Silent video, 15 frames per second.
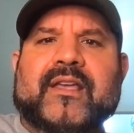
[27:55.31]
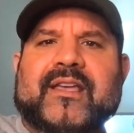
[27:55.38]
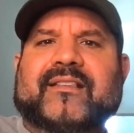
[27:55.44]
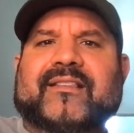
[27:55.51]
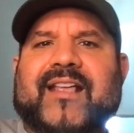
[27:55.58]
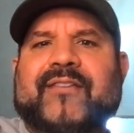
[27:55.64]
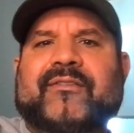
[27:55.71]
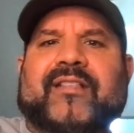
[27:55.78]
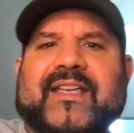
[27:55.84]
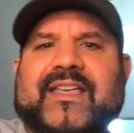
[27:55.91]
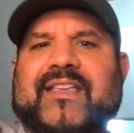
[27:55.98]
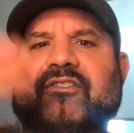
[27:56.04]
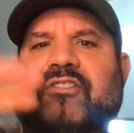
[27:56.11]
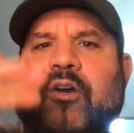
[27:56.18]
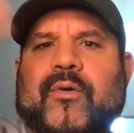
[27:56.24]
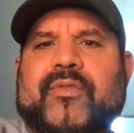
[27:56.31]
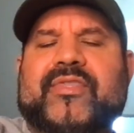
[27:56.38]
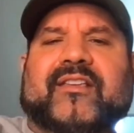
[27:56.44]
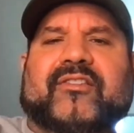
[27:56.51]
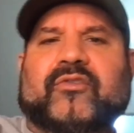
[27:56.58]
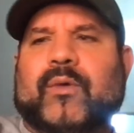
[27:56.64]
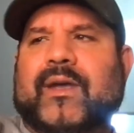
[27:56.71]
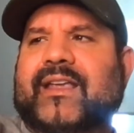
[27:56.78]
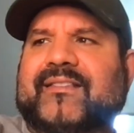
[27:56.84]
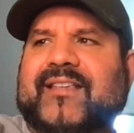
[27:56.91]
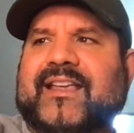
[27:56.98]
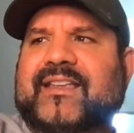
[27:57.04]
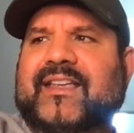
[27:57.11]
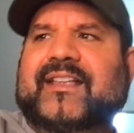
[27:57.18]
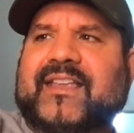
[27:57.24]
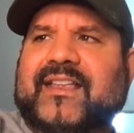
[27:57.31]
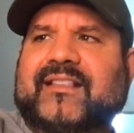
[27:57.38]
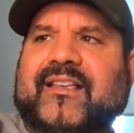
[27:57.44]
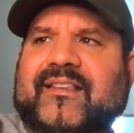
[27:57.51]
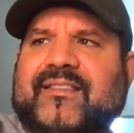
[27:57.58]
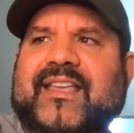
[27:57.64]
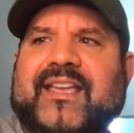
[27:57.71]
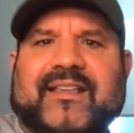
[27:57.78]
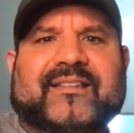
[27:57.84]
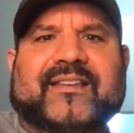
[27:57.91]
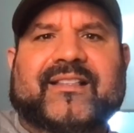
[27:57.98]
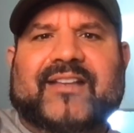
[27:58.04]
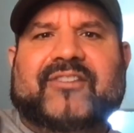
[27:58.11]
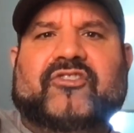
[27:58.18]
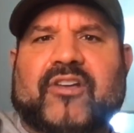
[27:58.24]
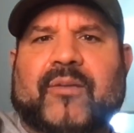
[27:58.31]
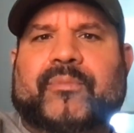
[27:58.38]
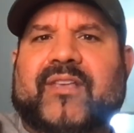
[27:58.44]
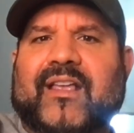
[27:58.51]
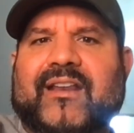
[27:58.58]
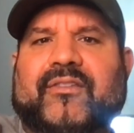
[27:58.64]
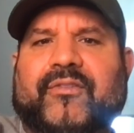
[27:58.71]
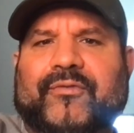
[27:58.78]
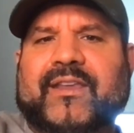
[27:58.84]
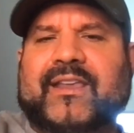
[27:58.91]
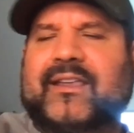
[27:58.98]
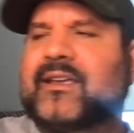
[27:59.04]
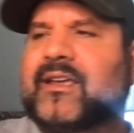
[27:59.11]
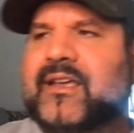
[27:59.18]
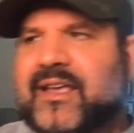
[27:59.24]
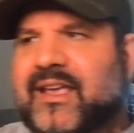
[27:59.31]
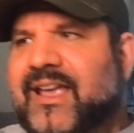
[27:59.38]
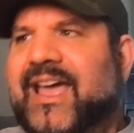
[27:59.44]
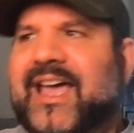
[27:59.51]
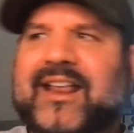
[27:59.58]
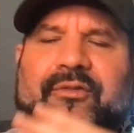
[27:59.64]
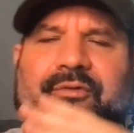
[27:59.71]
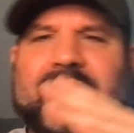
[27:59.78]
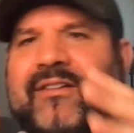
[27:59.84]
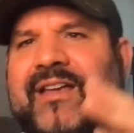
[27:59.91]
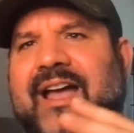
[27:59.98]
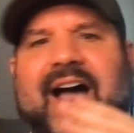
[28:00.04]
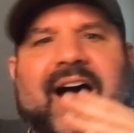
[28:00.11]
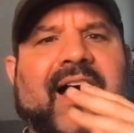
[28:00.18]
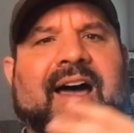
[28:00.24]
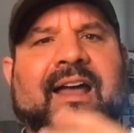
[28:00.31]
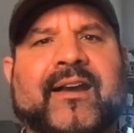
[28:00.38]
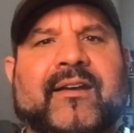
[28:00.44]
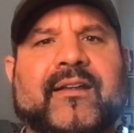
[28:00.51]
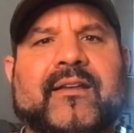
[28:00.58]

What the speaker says: It's not even like he's going this way. It's like he does this. He like jumps on his feet and it's very odd.